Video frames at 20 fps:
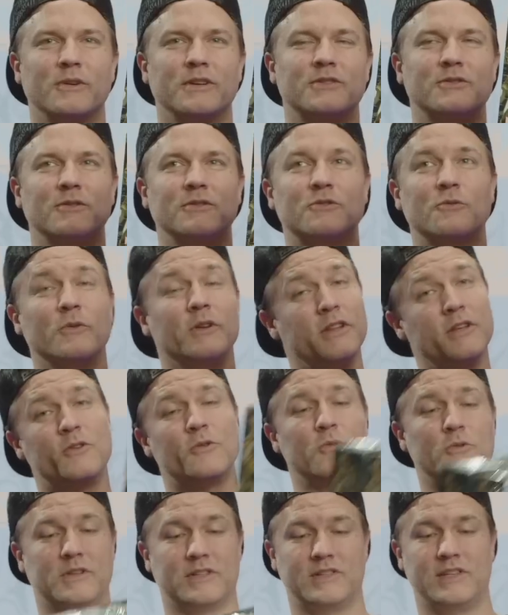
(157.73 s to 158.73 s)
so it's really
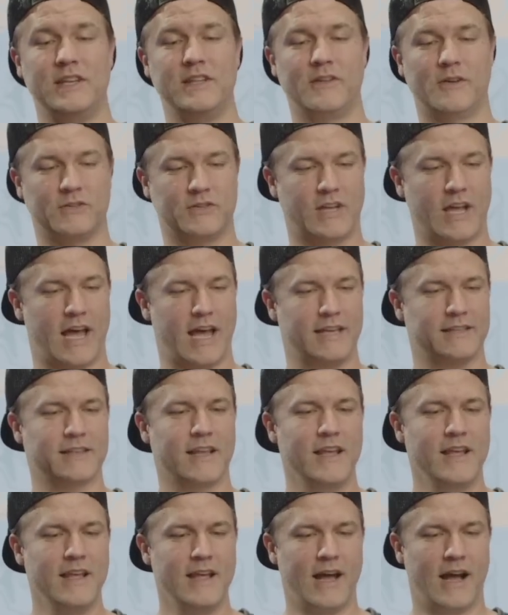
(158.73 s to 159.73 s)
cool to see those guys
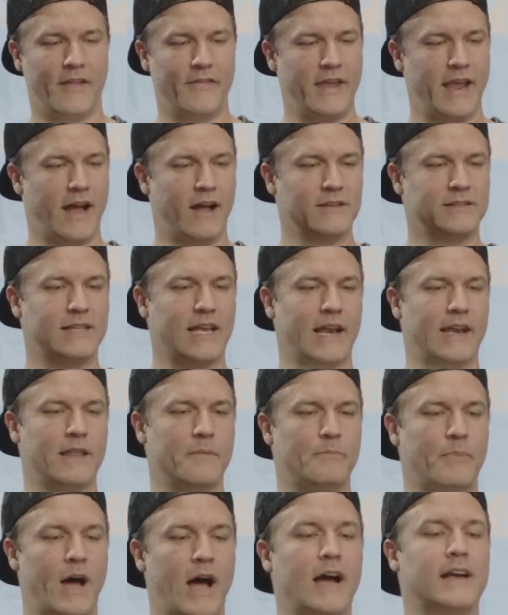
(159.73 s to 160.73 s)
on the outside of the
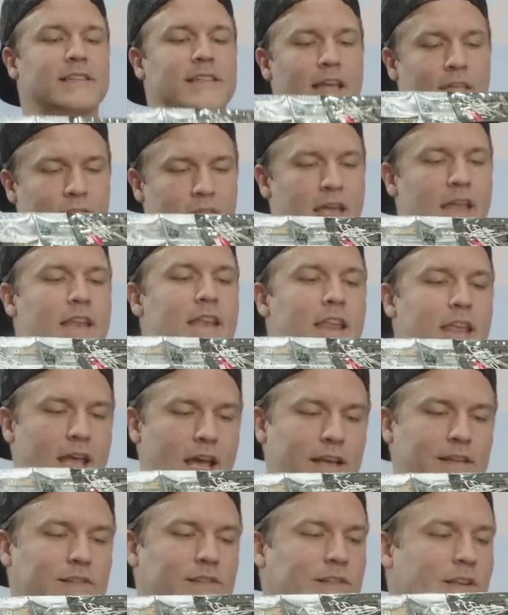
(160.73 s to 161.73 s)
box. And then,
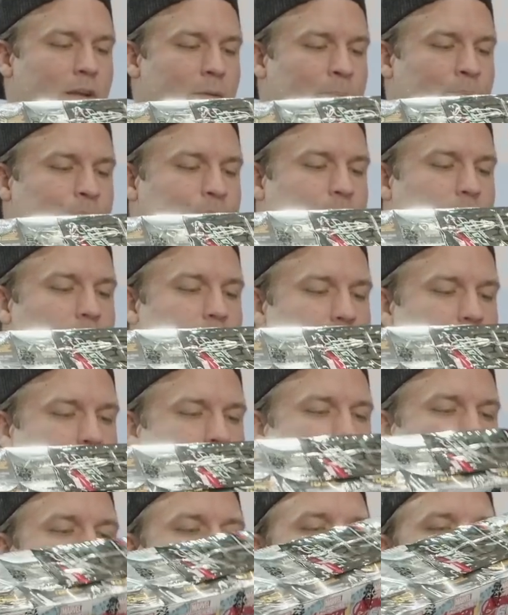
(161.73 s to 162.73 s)
yes, I think
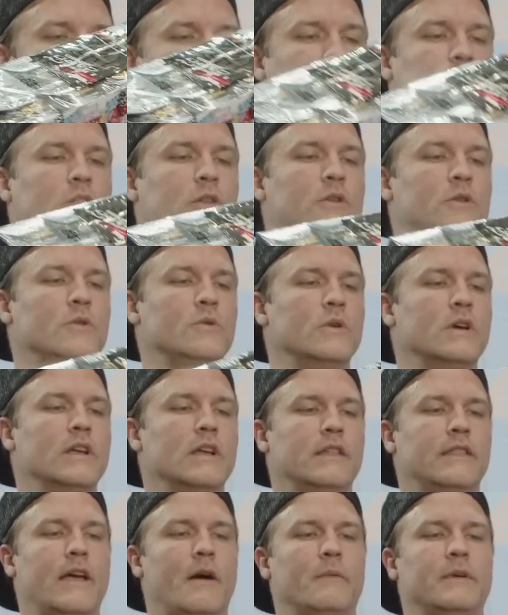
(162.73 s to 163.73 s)
our first clue
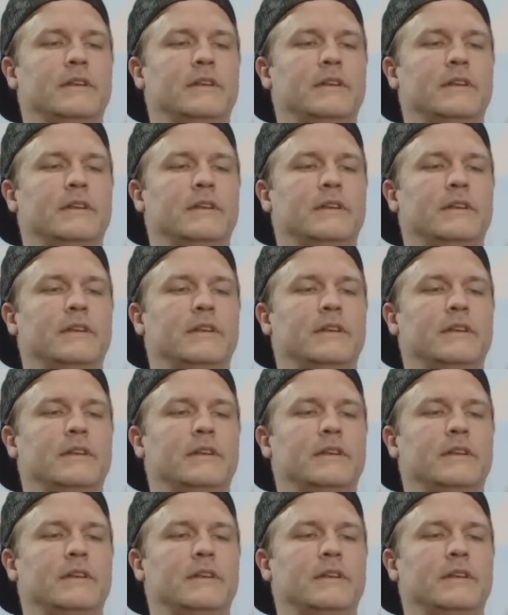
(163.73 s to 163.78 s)
that we